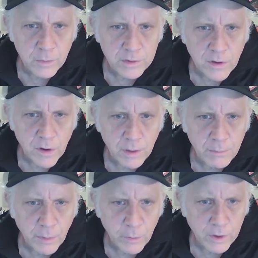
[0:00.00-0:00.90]
and who was
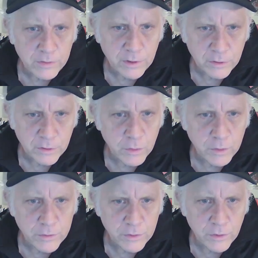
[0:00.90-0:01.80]
not poisoned and
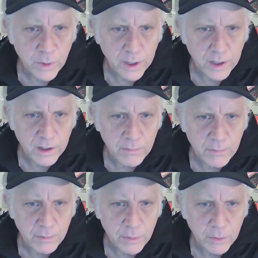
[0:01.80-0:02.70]
tortured the way I
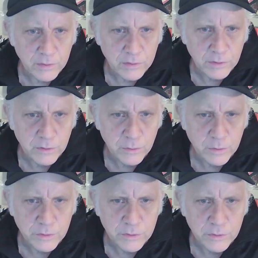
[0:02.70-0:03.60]
have been poisoned and
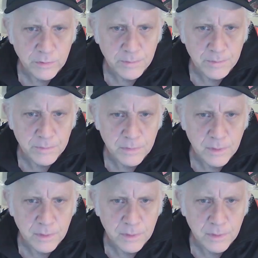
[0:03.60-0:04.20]
tortured,